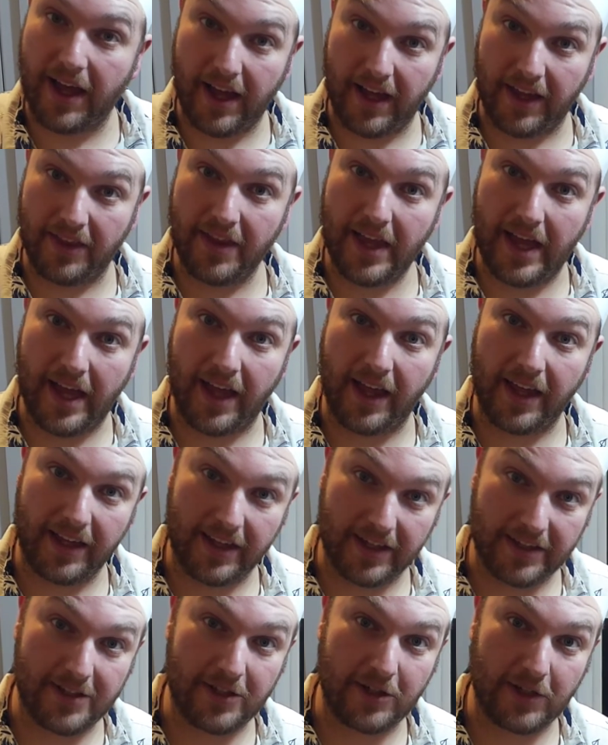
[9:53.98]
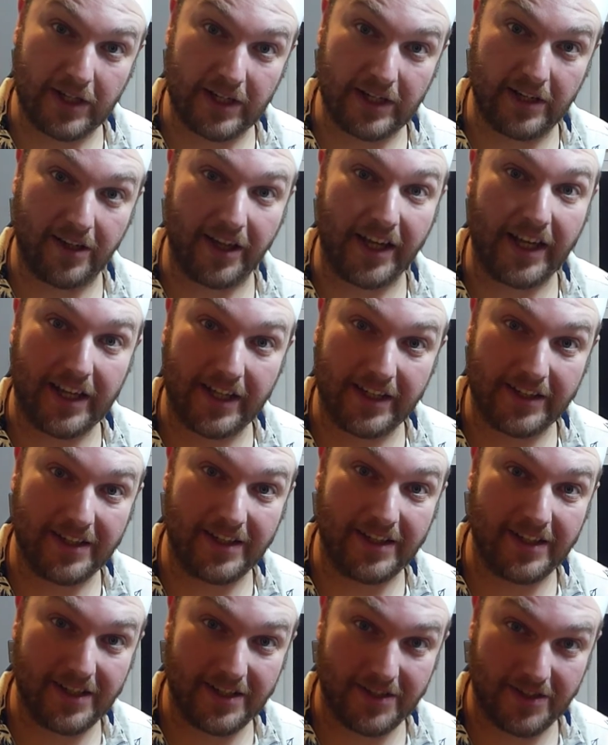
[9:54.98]
And that is looking like a
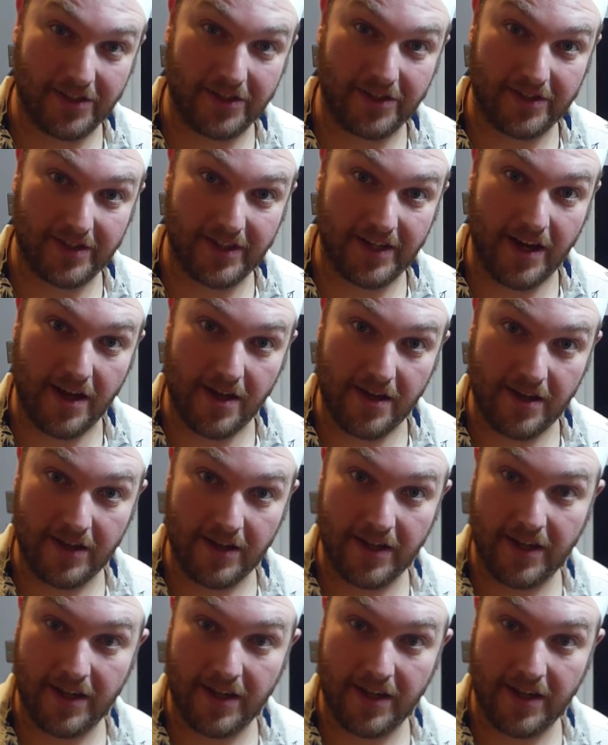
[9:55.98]
delicious dinner.